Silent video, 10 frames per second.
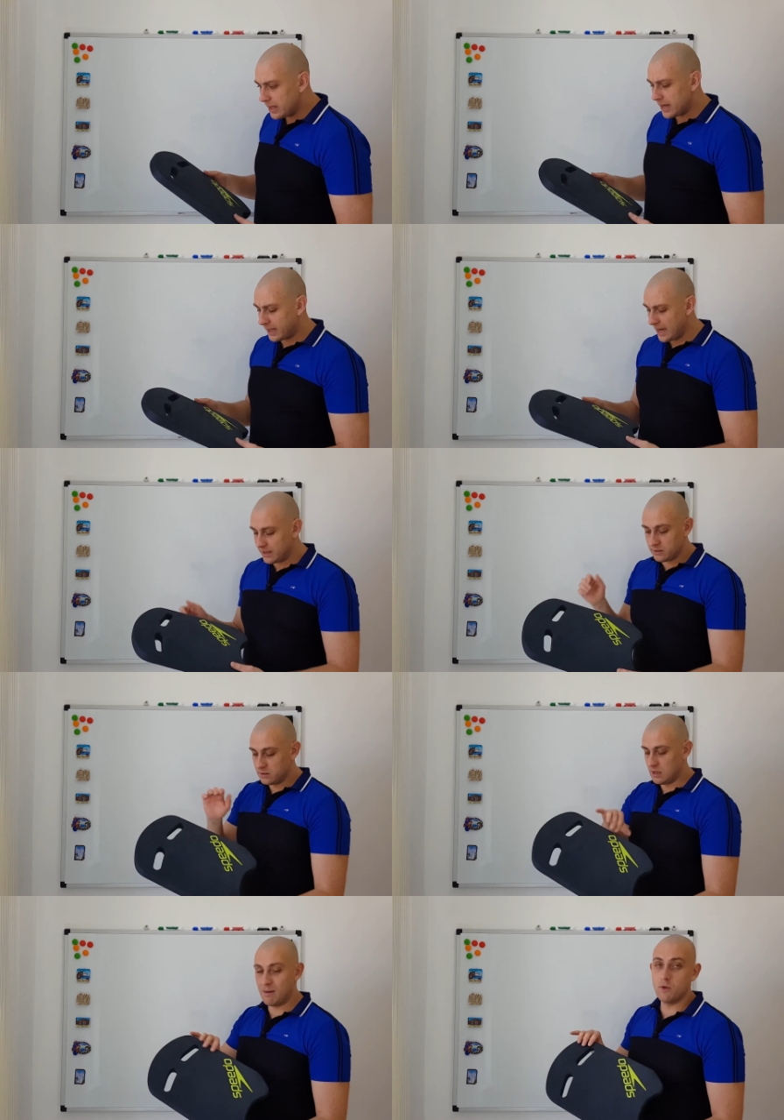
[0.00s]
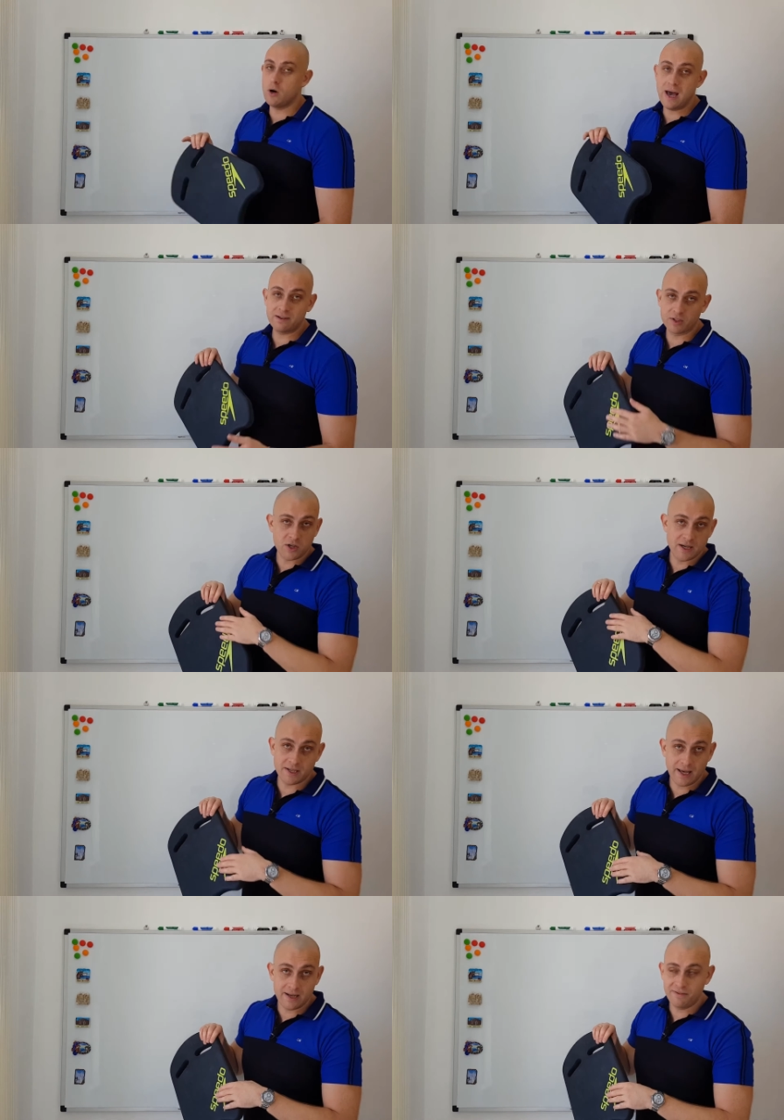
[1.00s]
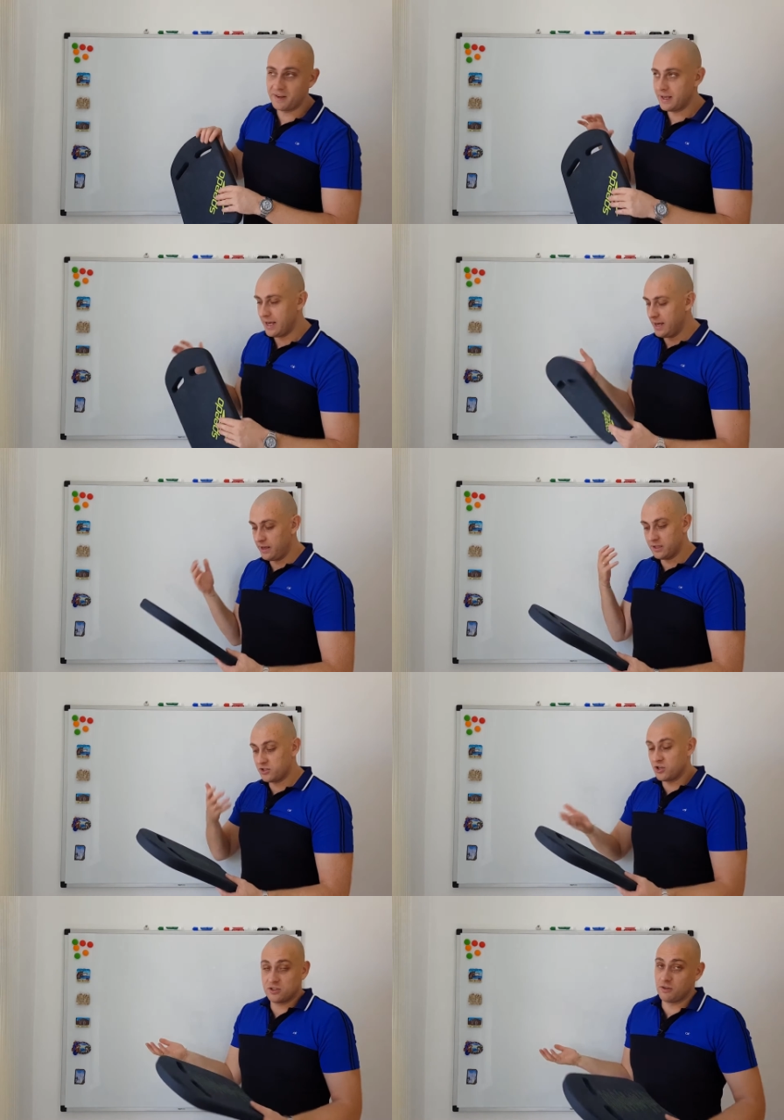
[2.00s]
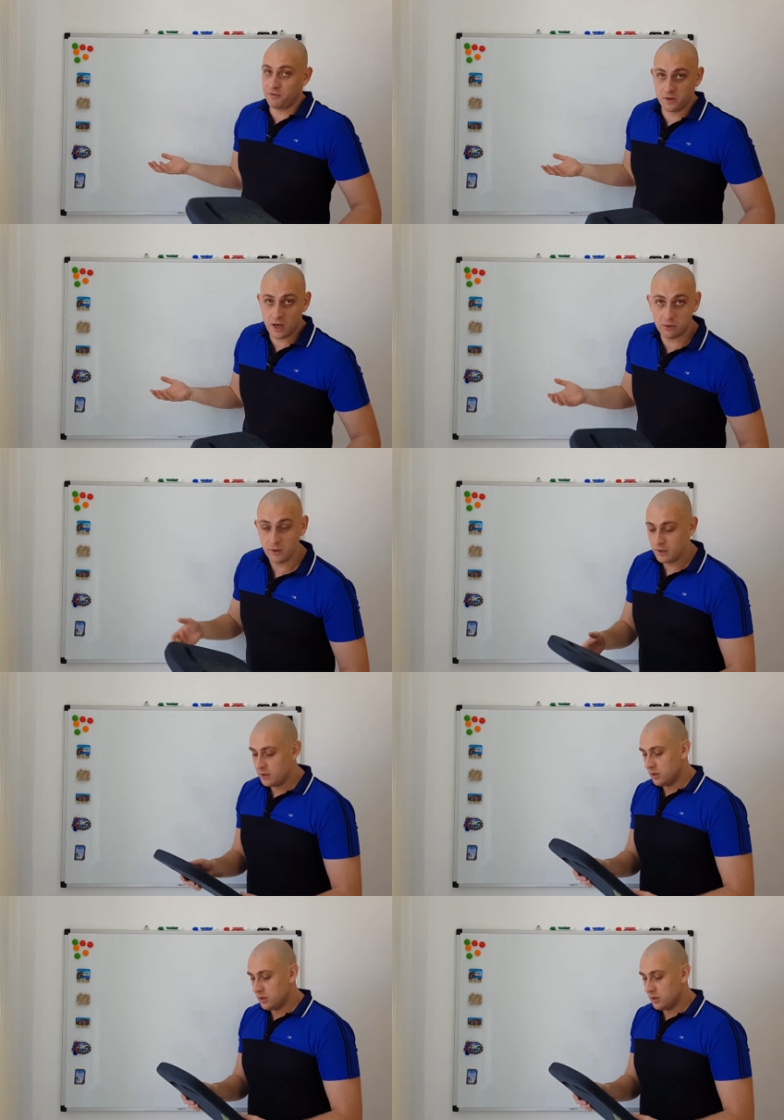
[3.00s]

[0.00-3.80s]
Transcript: again, I'm not advertising anything here, it's just a float.